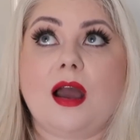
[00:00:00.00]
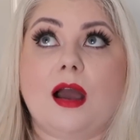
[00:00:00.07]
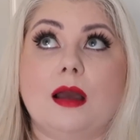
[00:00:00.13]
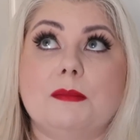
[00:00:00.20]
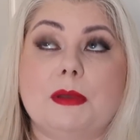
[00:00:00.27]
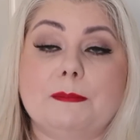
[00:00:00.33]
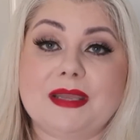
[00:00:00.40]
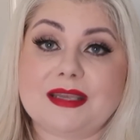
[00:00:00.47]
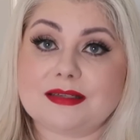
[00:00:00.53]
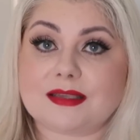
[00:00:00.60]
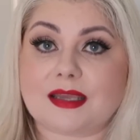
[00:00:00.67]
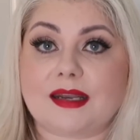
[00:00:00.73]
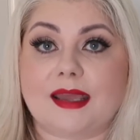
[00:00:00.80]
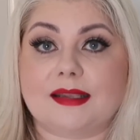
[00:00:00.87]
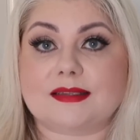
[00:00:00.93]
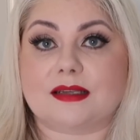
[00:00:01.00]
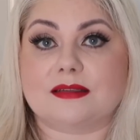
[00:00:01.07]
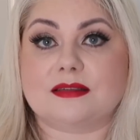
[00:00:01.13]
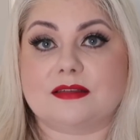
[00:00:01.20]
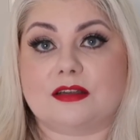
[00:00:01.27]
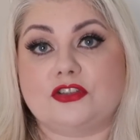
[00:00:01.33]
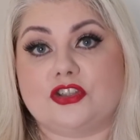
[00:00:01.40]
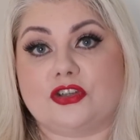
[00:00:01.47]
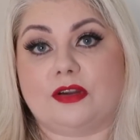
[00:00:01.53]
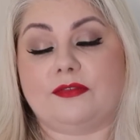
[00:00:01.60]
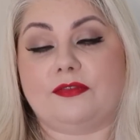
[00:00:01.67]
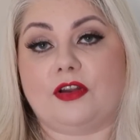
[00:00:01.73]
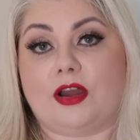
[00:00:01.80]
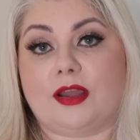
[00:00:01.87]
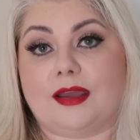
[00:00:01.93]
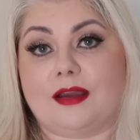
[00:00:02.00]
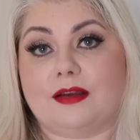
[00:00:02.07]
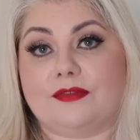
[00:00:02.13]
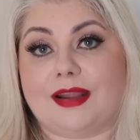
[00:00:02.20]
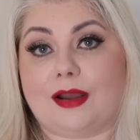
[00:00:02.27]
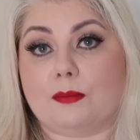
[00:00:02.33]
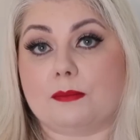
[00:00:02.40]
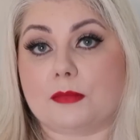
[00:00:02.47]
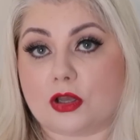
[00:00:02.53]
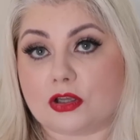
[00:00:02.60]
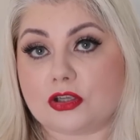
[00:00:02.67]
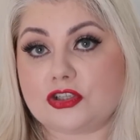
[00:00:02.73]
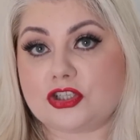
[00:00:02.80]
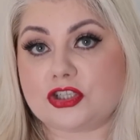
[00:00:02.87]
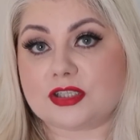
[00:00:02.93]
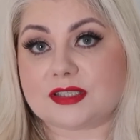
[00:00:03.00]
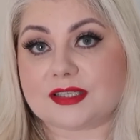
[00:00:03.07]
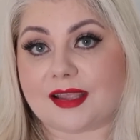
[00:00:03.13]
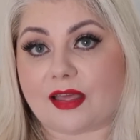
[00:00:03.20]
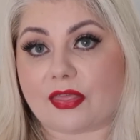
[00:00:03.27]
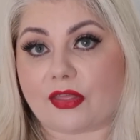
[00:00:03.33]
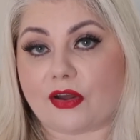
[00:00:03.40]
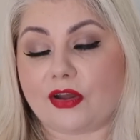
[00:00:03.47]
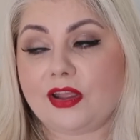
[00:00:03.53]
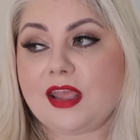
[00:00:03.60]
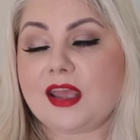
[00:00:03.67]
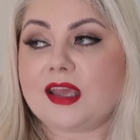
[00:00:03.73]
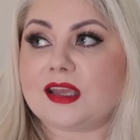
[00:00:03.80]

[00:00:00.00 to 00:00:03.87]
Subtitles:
Mears Connect and Sunshine Flyer have now merged together.